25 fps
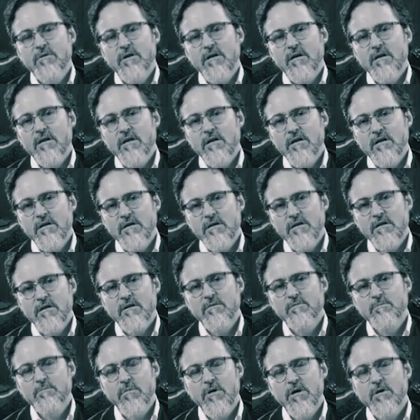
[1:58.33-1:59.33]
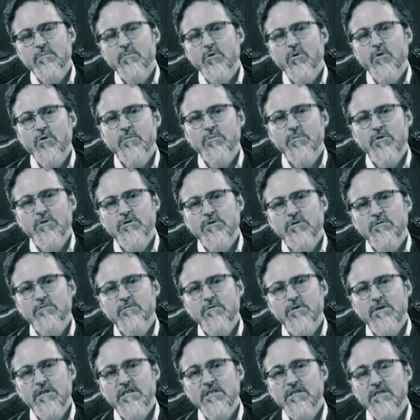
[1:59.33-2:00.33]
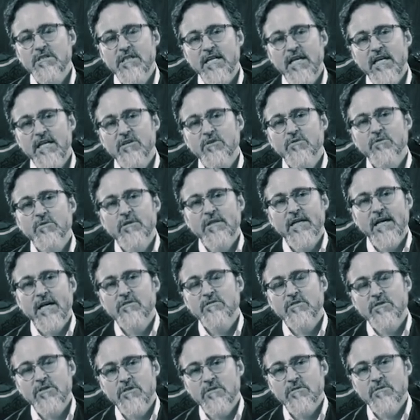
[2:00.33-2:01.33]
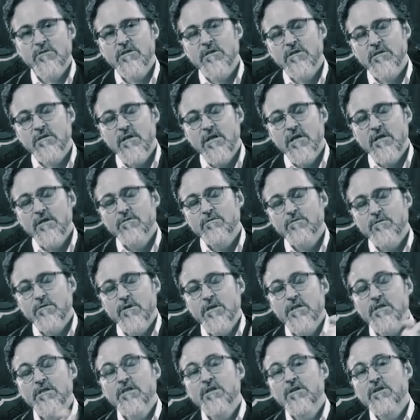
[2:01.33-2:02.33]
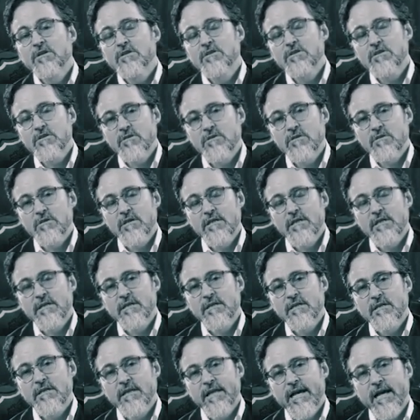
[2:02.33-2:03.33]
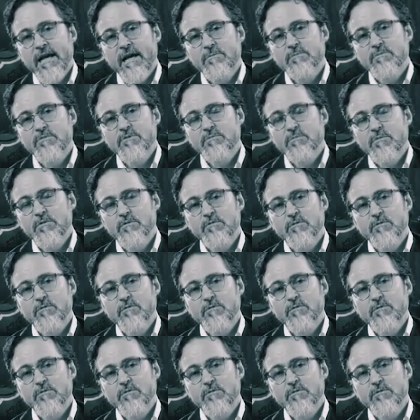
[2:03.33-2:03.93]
uh a, a, poor person for each day you allowed to, to, for a year to elapse